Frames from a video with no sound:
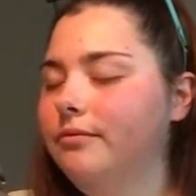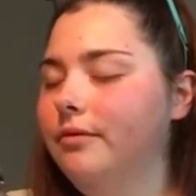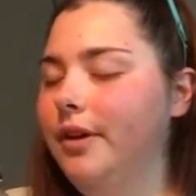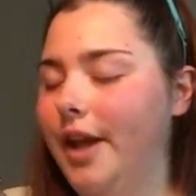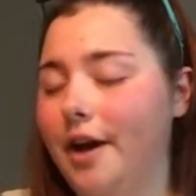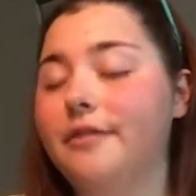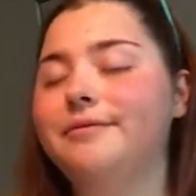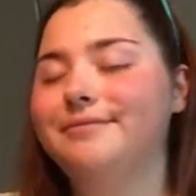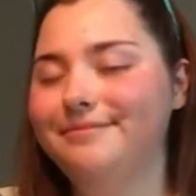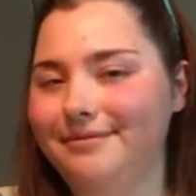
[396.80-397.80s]
Yeah,
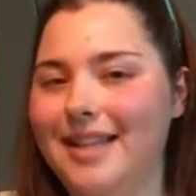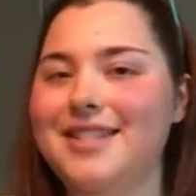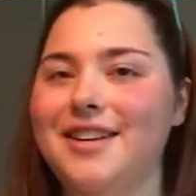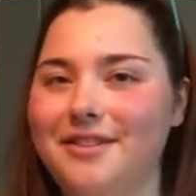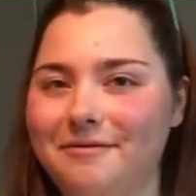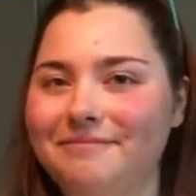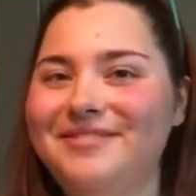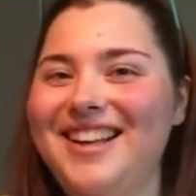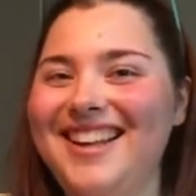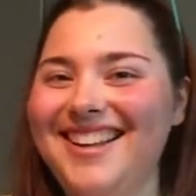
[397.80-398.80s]
that's good.
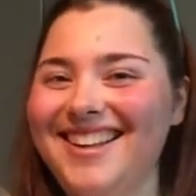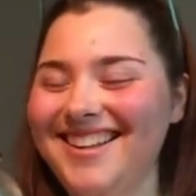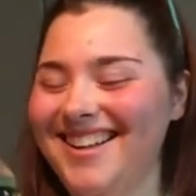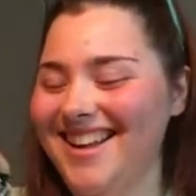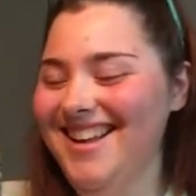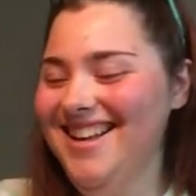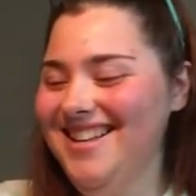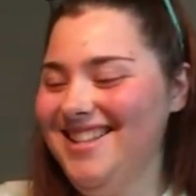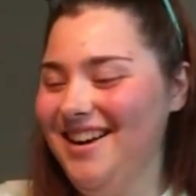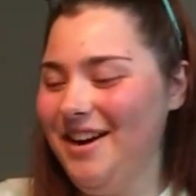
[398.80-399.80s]

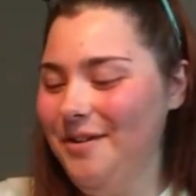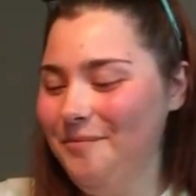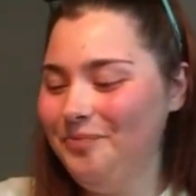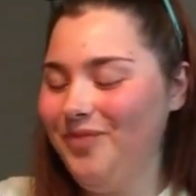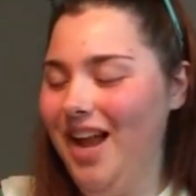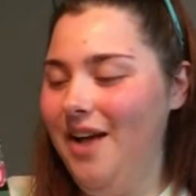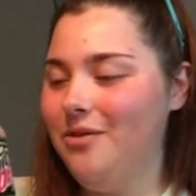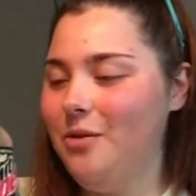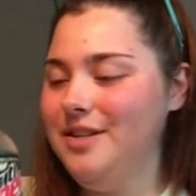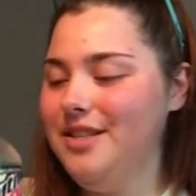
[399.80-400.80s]
Sorry. I've
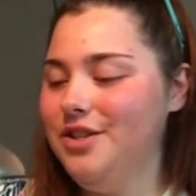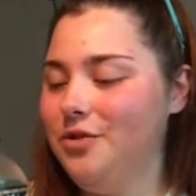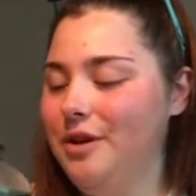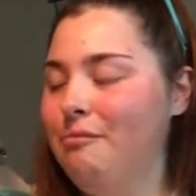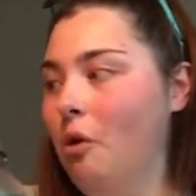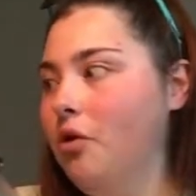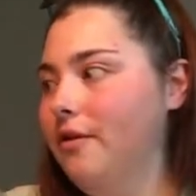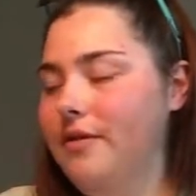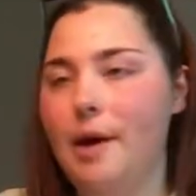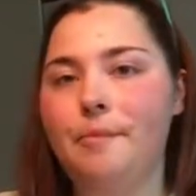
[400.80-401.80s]
always enjoyed both
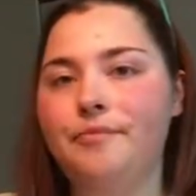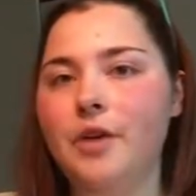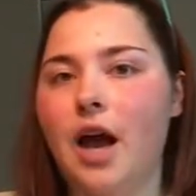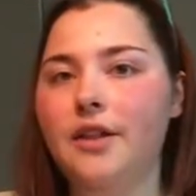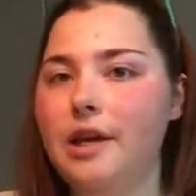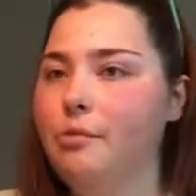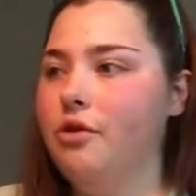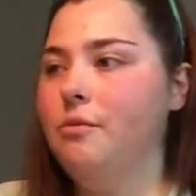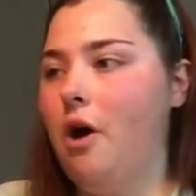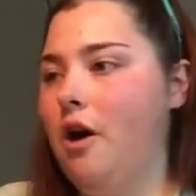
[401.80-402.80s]
of them. I like both
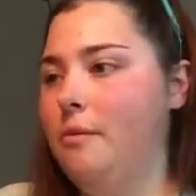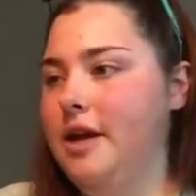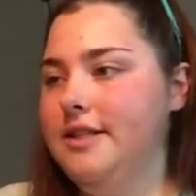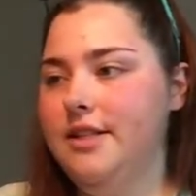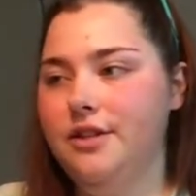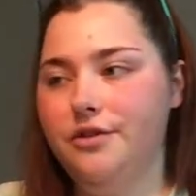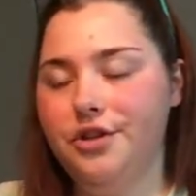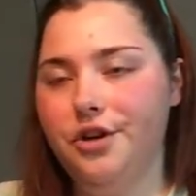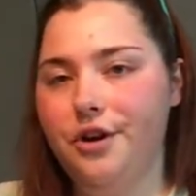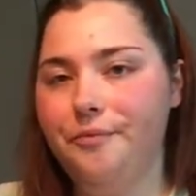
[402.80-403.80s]
Baja Blast and Zero
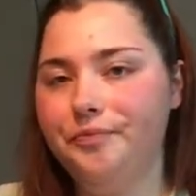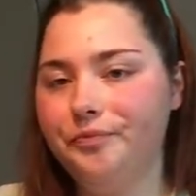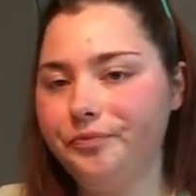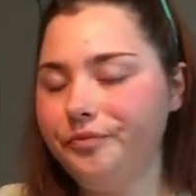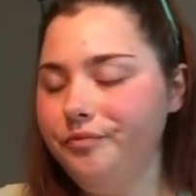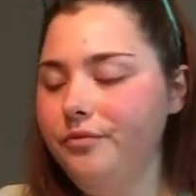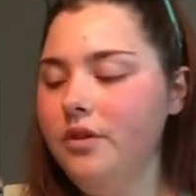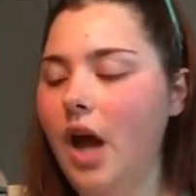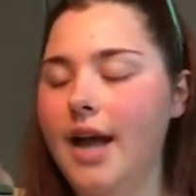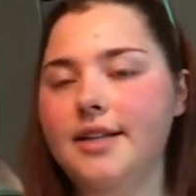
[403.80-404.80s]
Sugar.
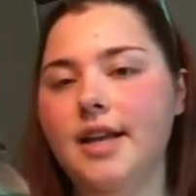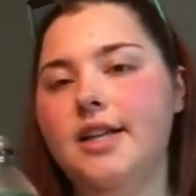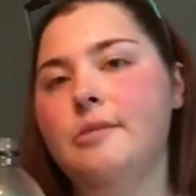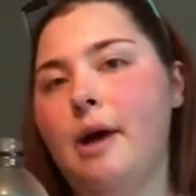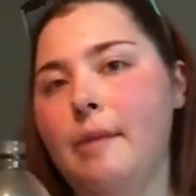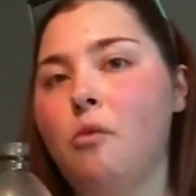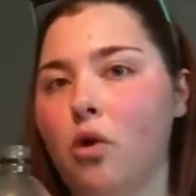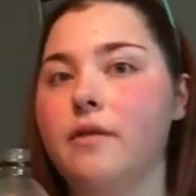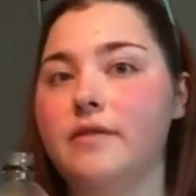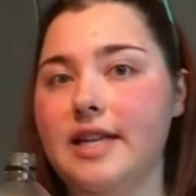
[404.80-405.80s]
I tend to buy more
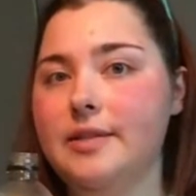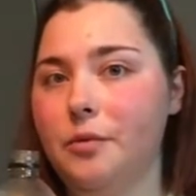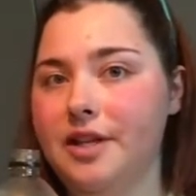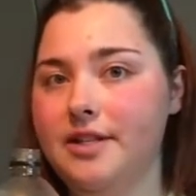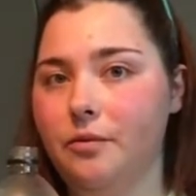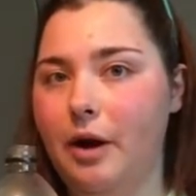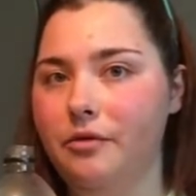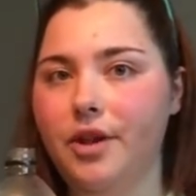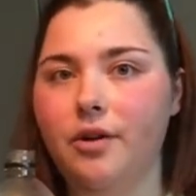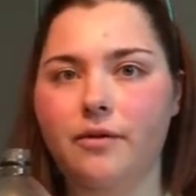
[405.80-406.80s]
of this when it's around,
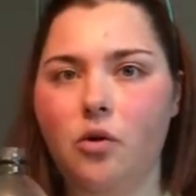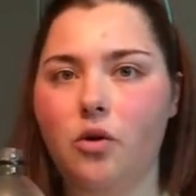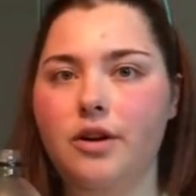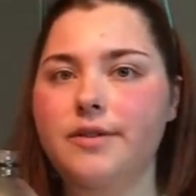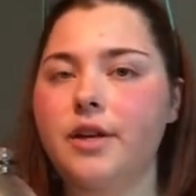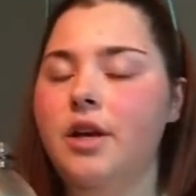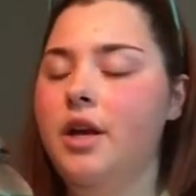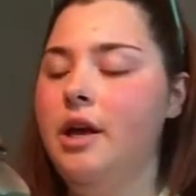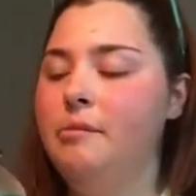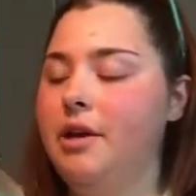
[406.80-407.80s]
though, of course,
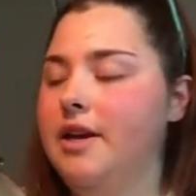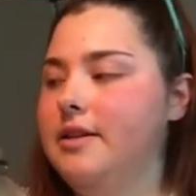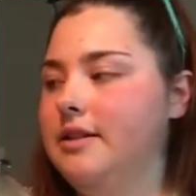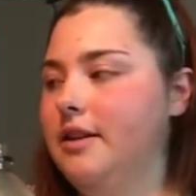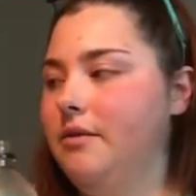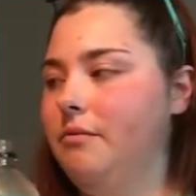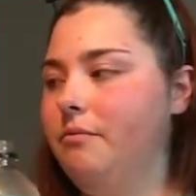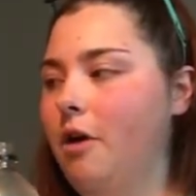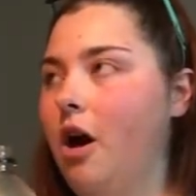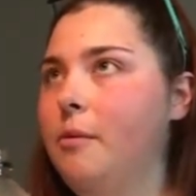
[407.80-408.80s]
because
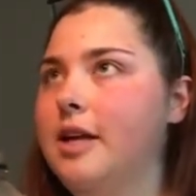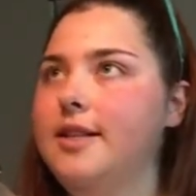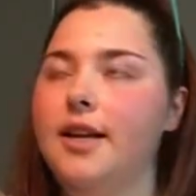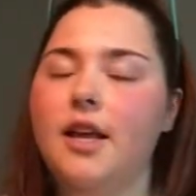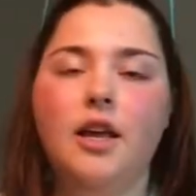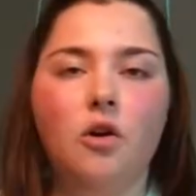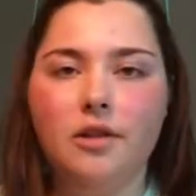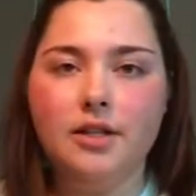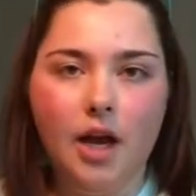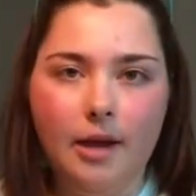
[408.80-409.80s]
Baja Blast I can get all the
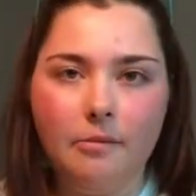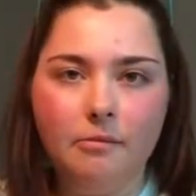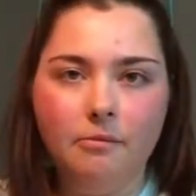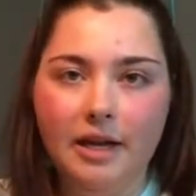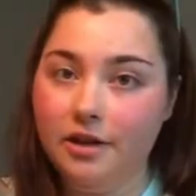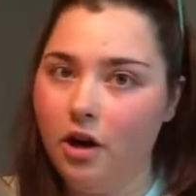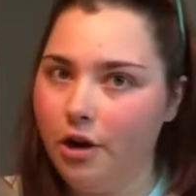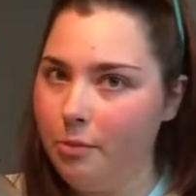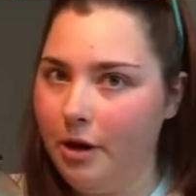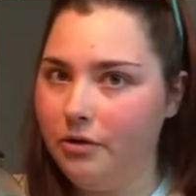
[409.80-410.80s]
time at Taco
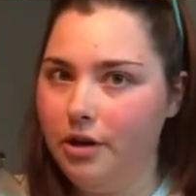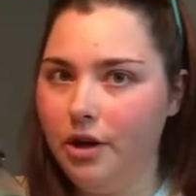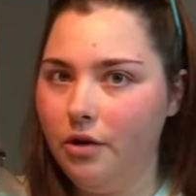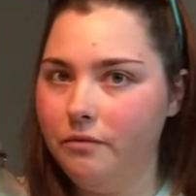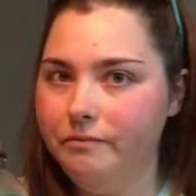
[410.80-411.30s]
Bell, you know?